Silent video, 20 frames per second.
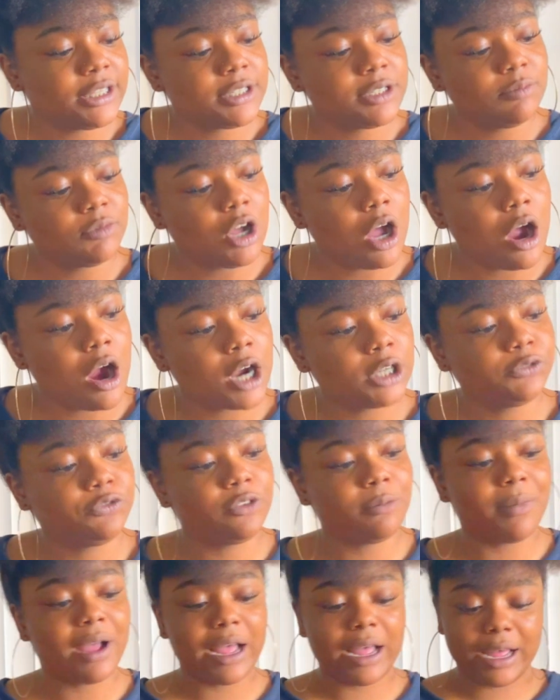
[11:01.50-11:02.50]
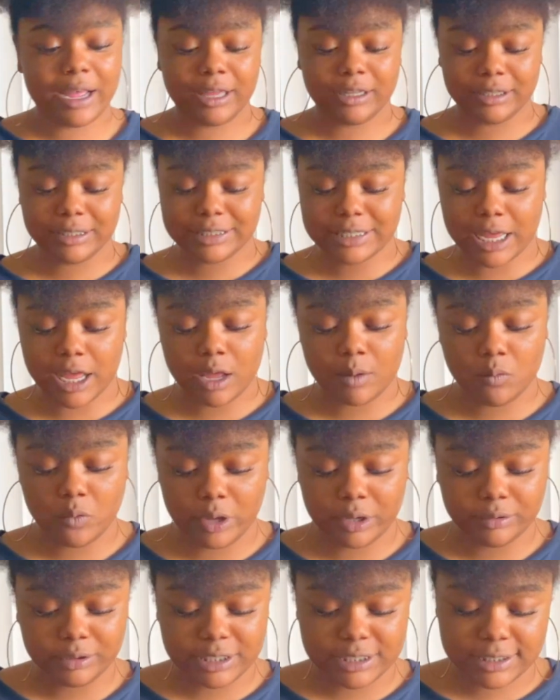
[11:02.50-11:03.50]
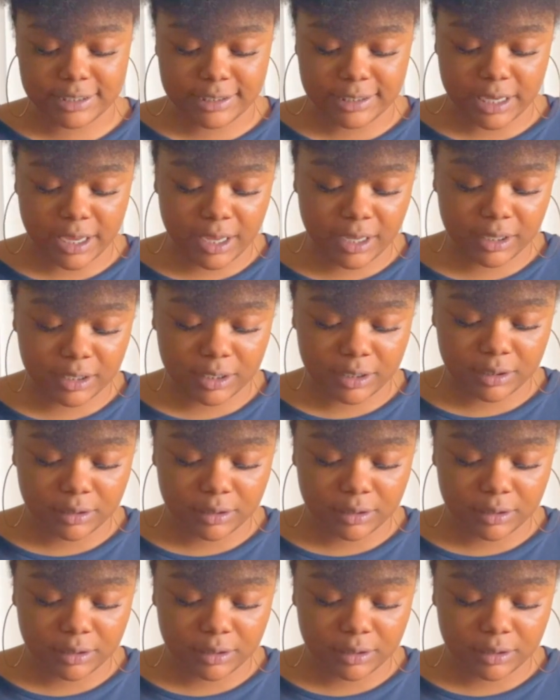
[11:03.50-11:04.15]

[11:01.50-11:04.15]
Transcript: some cards from my Island Time Wellness deck.